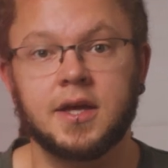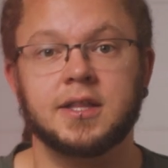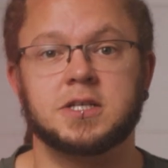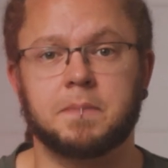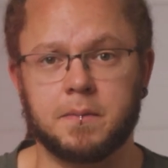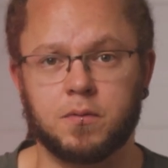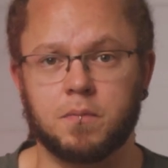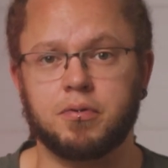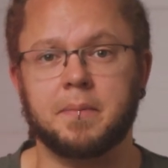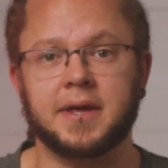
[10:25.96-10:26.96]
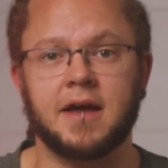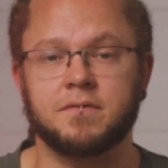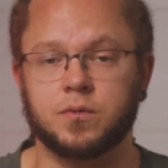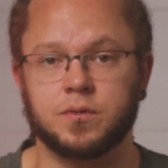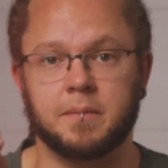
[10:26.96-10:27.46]
These people will probably
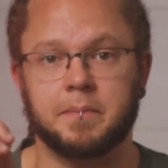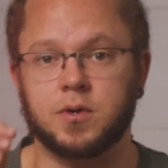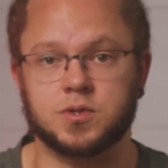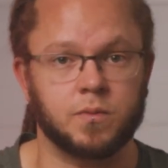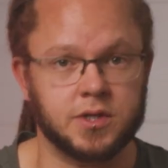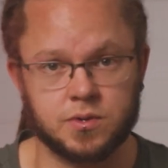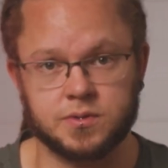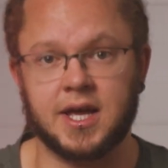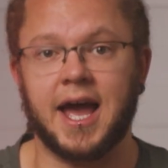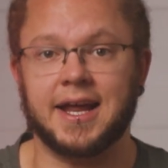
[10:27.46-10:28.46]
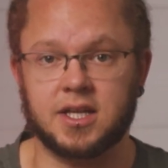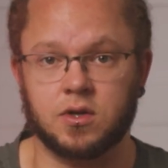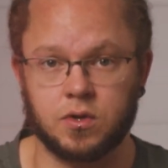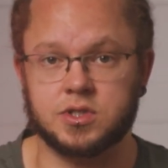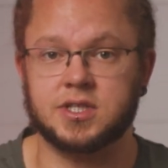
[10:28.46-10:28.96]
have all the bells and whistles
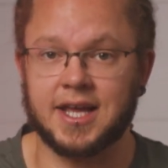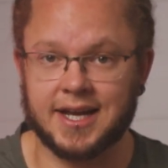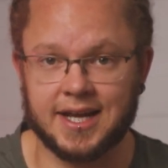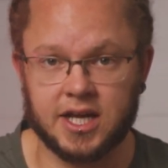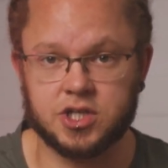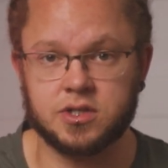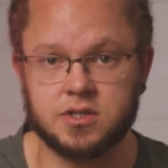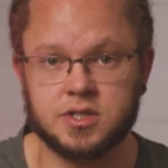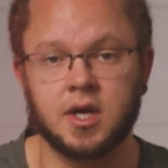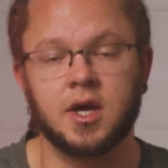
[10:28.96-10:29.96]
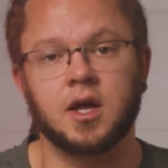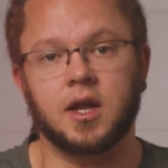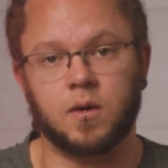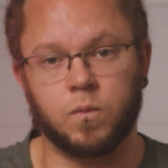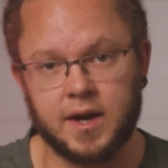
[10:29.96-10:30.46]
added onto their collections,
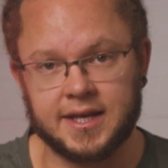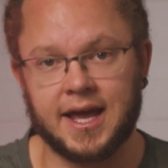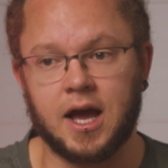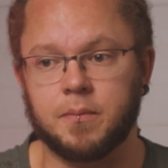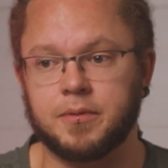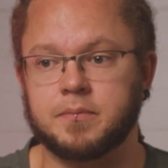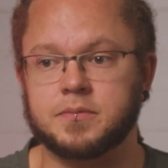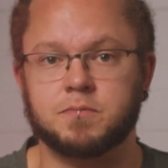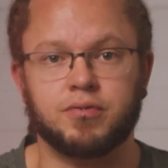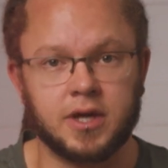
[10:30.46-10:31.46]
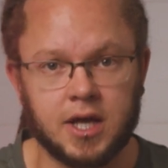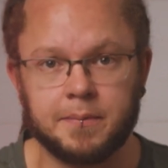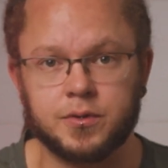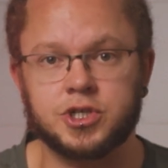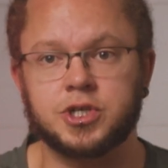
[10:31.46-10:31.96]
like wedding albums,
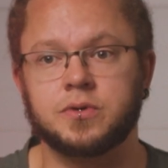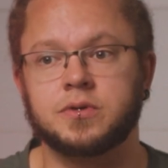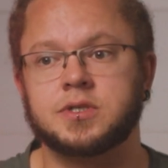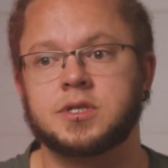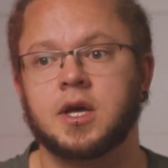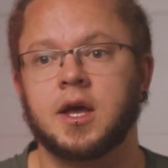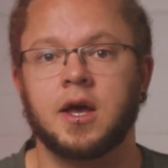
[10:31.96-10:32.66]
pre-couple shoots,